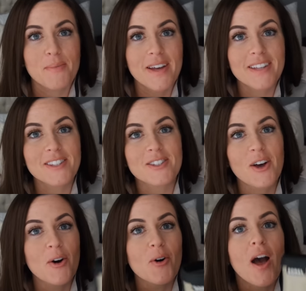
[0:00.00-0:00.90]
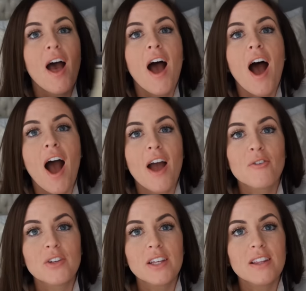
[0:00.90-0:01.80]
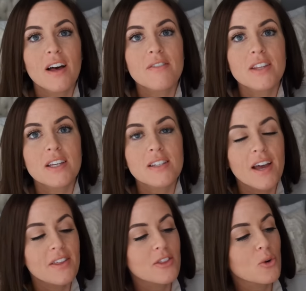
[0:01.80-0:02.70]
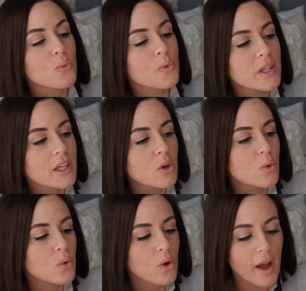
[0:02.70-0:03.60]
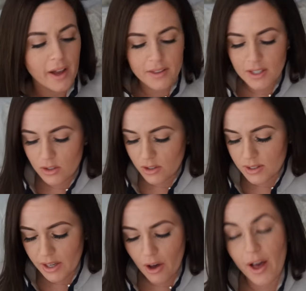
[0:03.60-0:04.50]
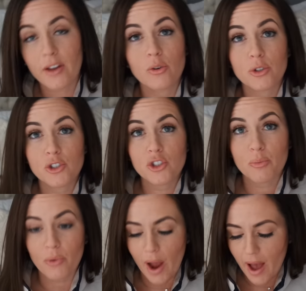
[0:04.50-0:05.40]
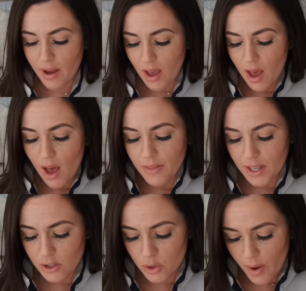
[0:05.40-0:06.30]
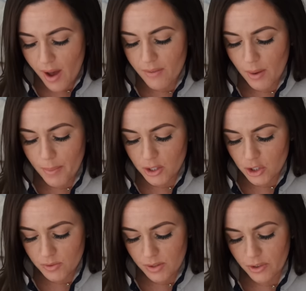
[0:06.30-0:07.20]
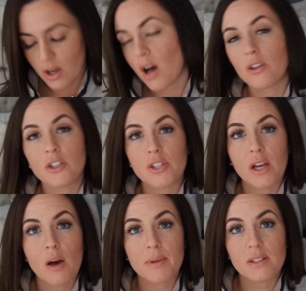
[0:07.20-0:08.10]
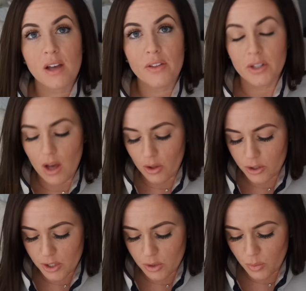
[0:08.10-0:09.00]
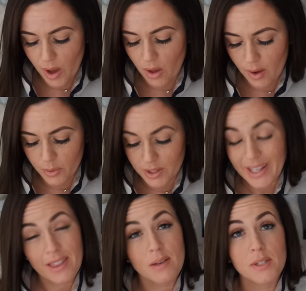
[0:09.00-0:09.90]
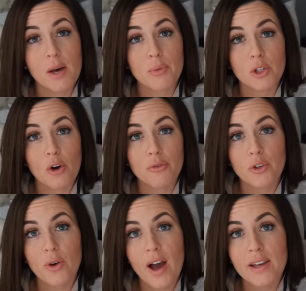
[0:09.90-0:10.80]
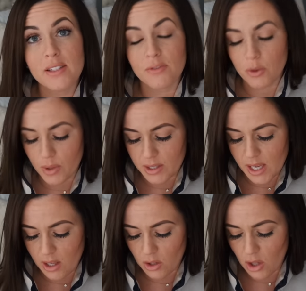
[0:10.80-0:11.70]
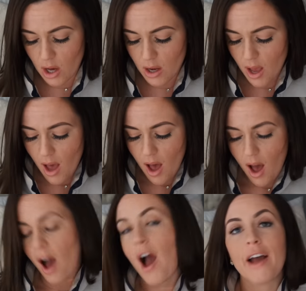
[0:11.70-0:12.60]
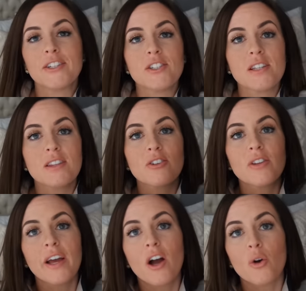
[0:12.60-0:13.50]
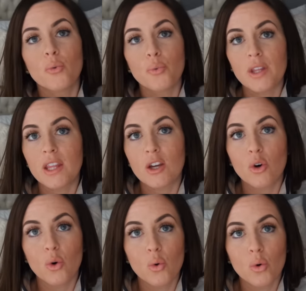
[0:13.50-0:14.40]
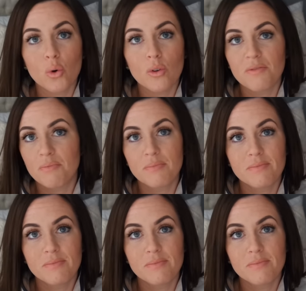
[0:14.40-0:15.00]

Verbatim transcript: elements so I really love these I think they're really cool I got these on sale at Nordstrom Rack they do have a bunch of different colors they come in solid colors as well I will link them down below for you guys if you want to take a look I just think they're like a really cool